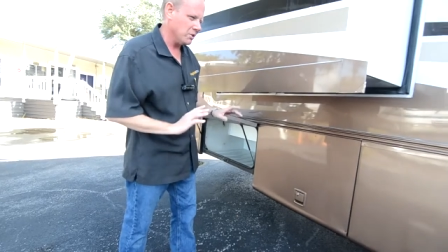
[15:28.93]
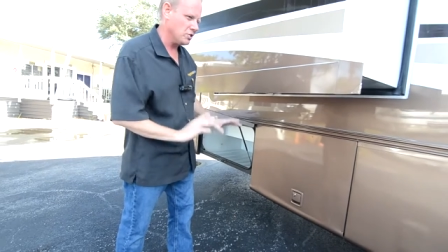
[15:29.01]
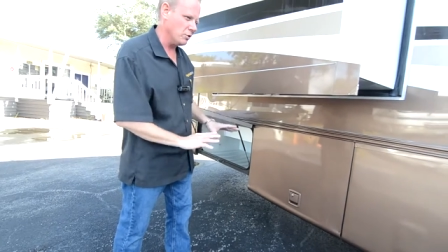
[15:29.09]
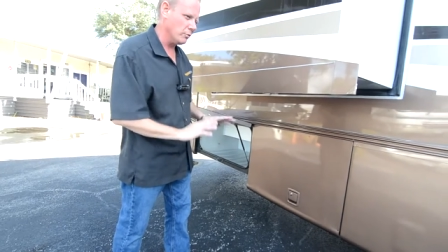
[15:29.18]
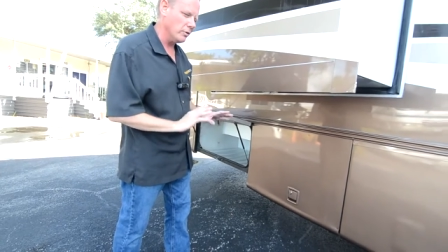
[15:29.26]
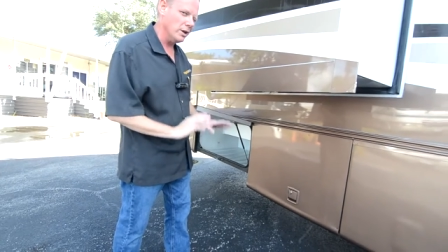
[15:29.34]
But
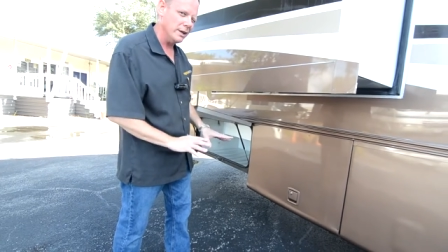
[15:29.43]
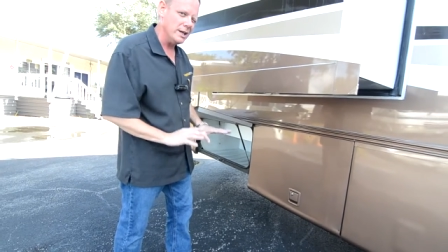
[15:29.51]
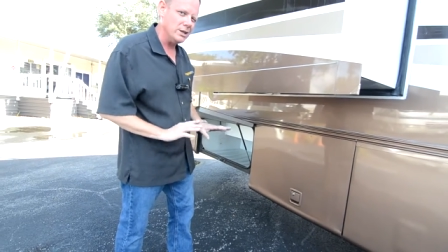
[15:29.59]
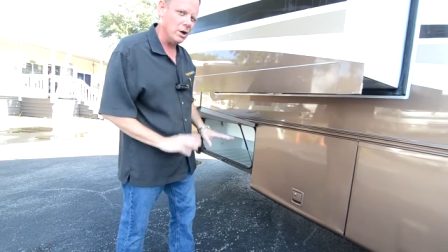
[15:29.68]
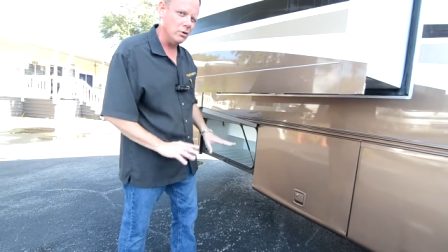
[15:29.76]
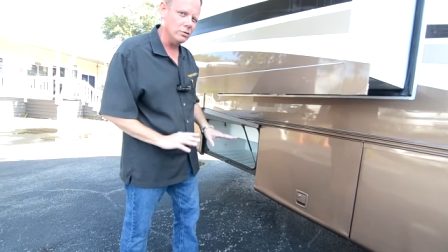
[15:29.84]
you really
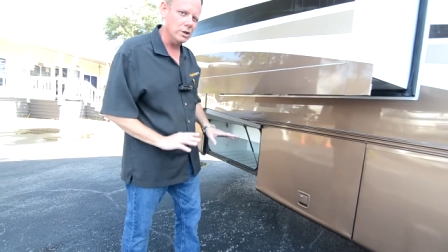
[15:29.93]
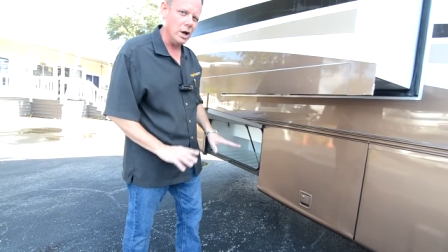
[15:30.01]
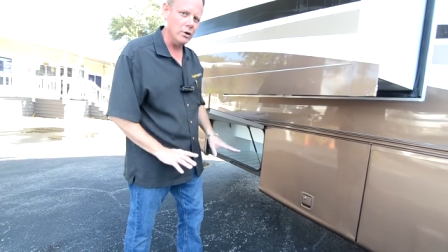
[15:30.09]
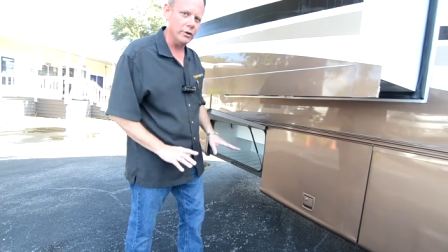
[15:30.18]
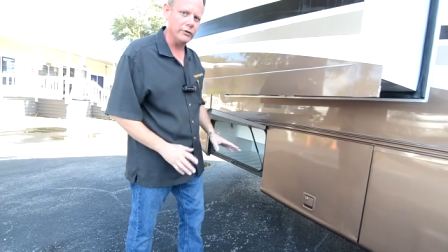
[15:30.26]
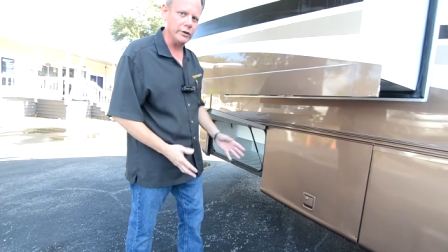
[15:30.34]
don't
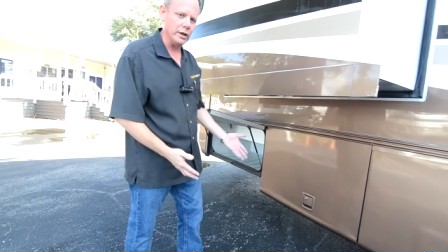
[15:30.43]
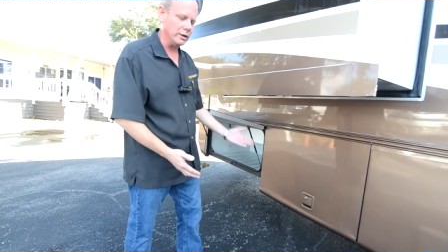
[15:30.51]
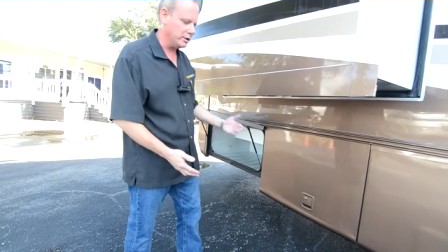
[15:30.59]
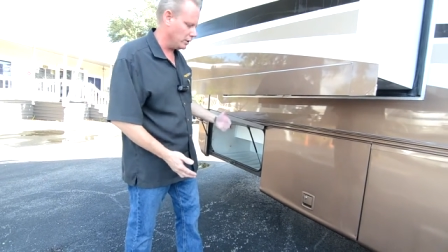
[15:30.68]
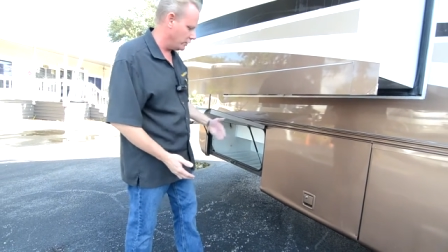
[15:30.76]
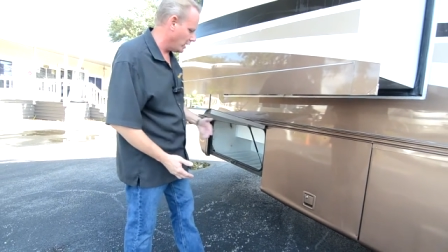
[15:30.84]
notice it
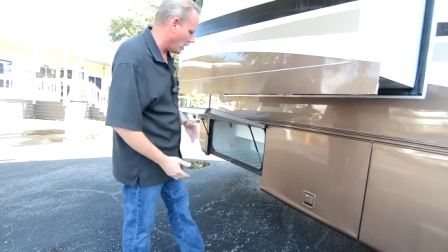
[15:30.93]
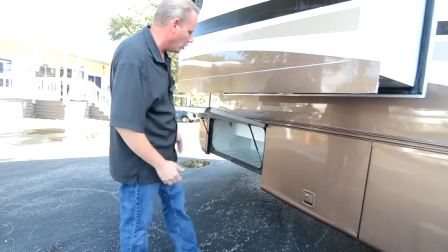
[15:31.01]
until you